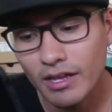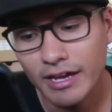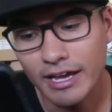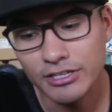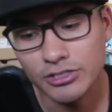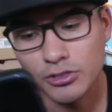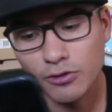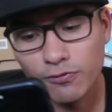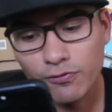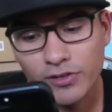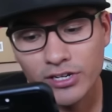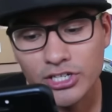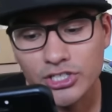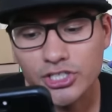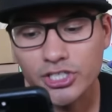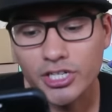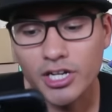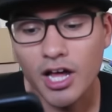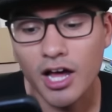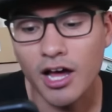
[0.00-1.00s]
And to
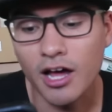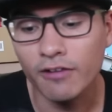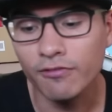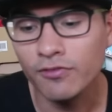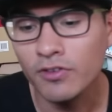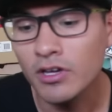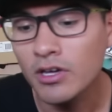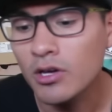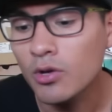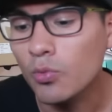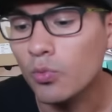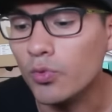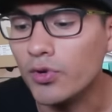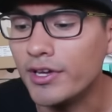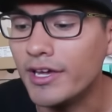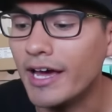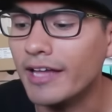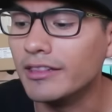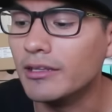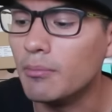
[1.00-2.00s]
finish it off, we
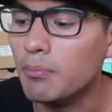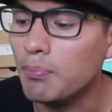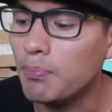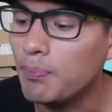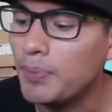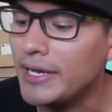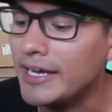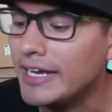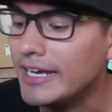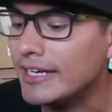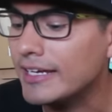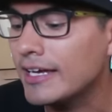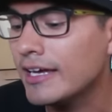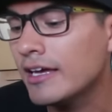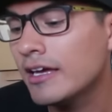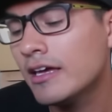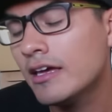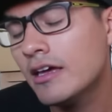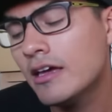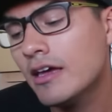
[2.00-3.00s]
got the peak
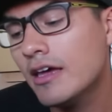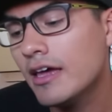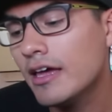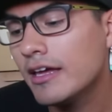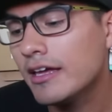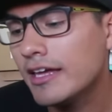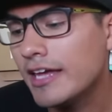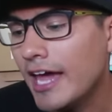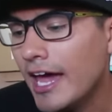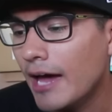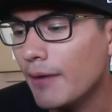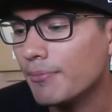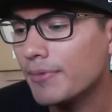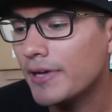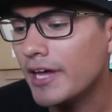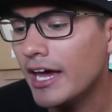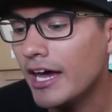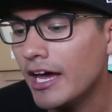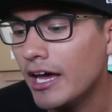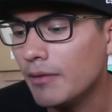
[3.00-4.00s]
camp
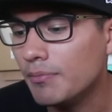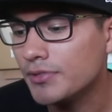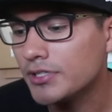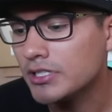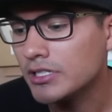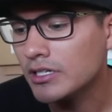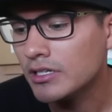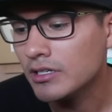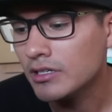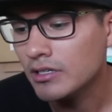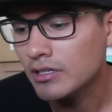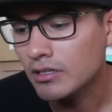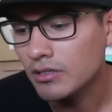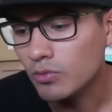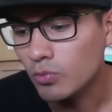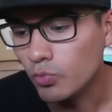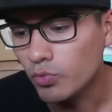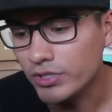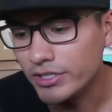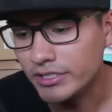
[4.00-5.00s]
caps.
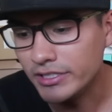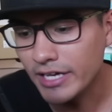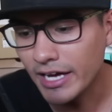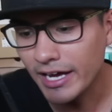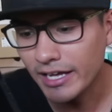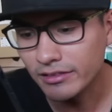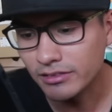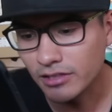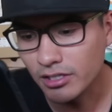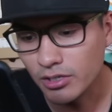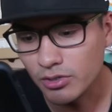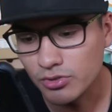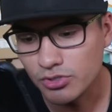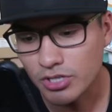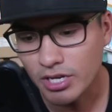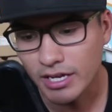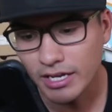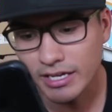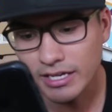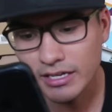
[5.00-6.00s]
We got
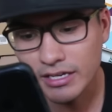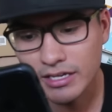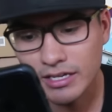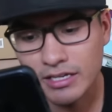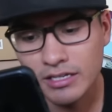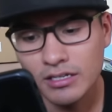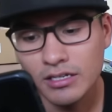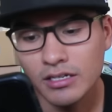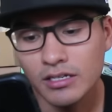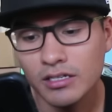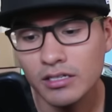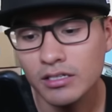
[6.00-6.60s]
those in